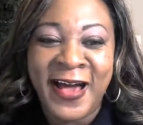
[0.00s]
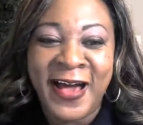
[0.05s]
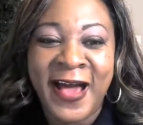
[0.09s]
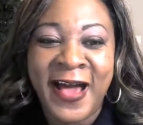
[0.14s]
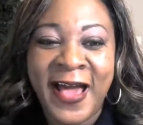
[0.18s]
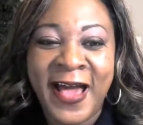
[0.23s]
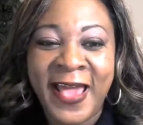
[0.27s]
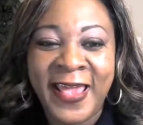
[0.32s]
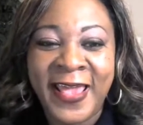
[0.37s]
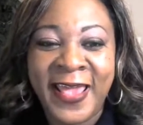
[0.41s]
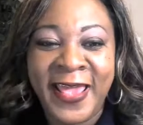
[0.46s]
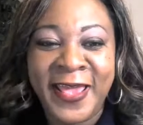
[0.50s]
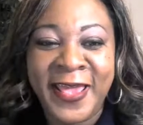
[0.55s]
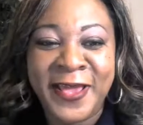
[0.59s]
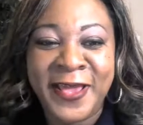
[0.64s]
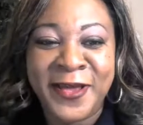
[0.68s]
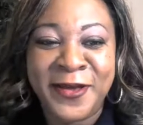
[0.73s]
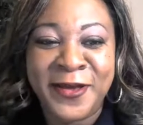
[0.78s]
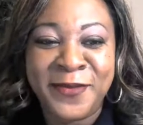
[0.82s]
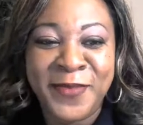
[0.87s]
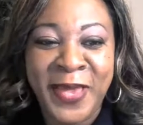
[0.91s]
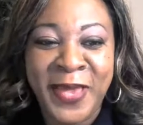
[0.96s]
I
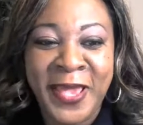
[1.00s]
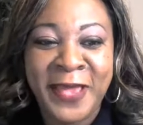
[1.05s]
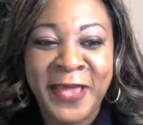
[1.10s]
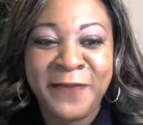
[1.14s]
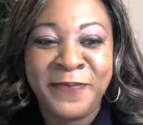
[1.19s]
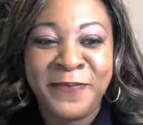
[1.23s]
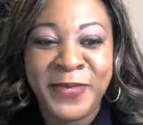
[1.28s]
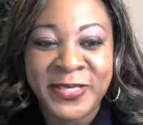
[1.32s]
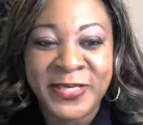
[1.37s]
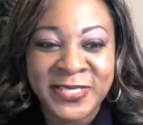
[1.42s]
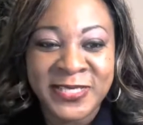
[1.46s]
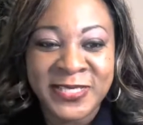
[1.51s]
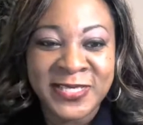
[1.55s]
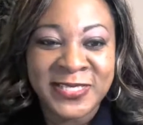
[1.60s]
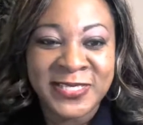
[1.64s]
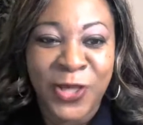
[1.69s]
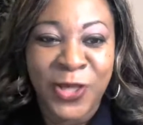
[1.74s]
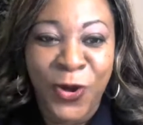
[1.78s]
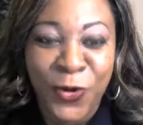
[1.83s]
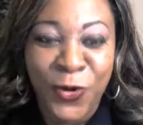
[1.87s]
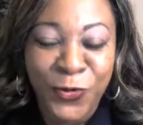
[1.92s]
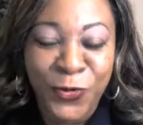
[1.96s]
am a
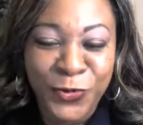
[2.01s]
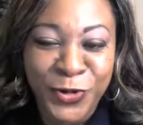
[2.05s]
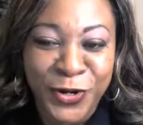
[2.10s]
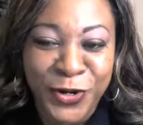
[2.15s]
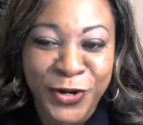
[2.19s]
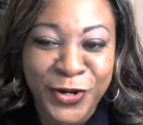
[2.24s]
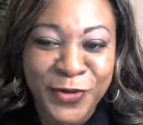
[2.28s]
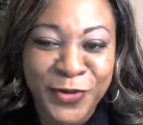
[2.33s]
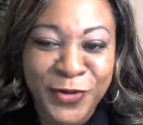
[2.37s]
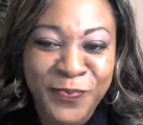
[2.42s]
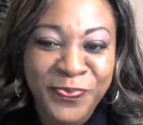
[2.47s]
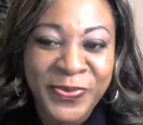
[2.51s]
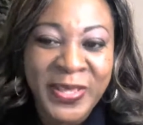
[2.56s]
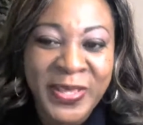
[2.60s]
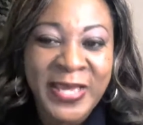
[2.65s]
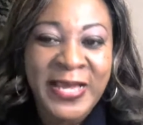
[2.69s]
business owner.